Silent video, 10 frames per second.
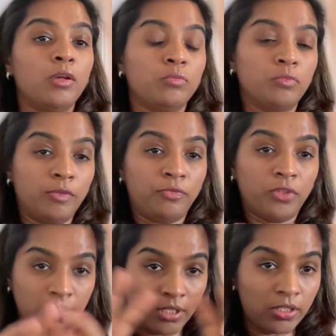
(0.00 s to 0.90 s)
if
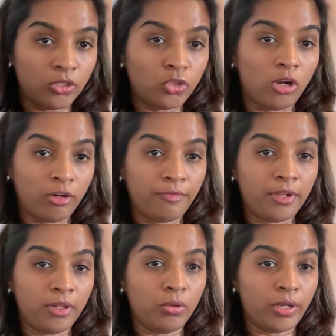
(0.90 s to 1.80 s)
this is the
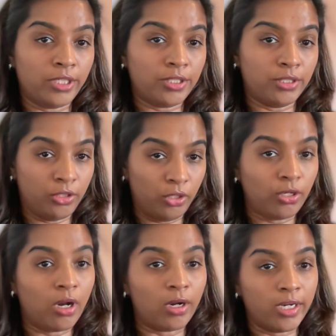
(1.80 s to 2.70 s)
geographical location that you're
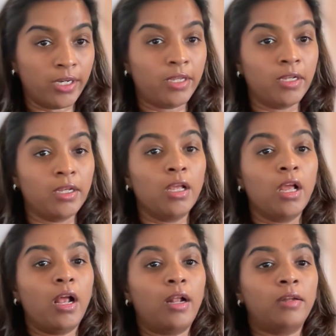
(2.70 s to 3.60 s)
targeting,
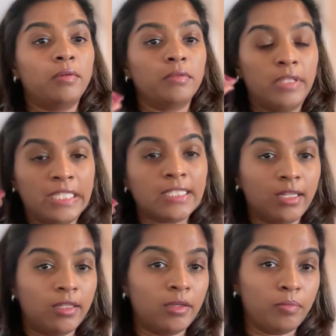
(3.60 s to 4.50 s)
and these
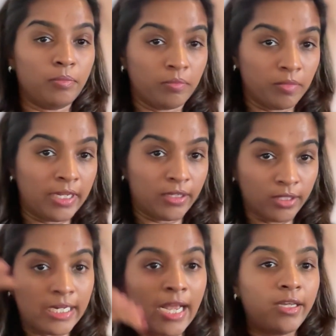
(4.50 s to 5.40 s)
are the like
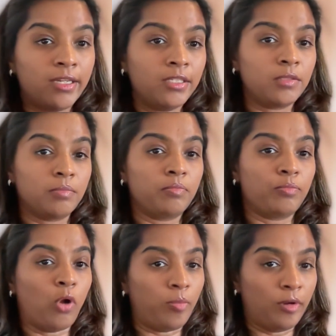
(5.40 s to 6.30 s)
retirees
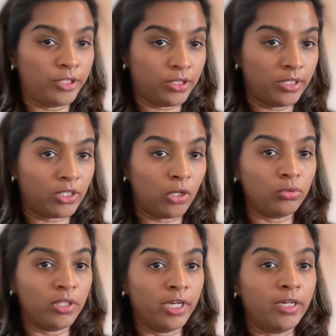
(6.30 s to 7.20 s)
population that's
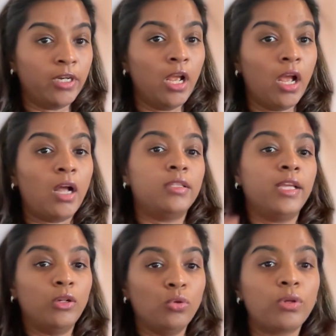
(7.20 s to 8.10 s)
out there, and they
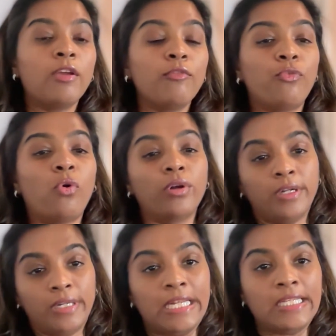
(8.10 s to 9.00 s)
are looking for a
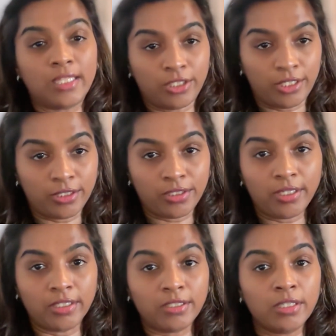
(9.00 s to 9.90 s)
need such as
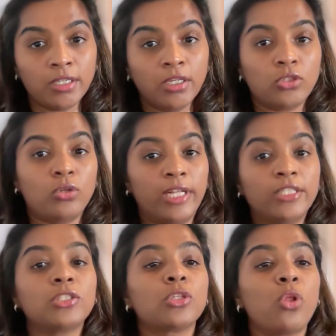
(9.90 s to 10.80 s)
this. So
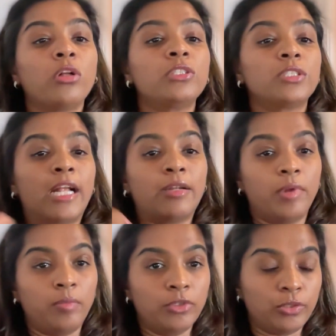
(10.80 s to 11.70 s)
let's launch that
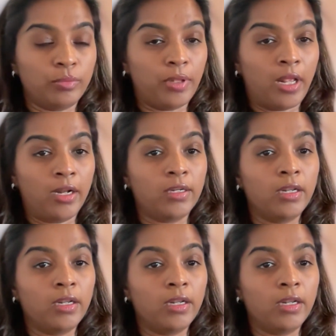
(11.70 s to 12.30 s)
membership plan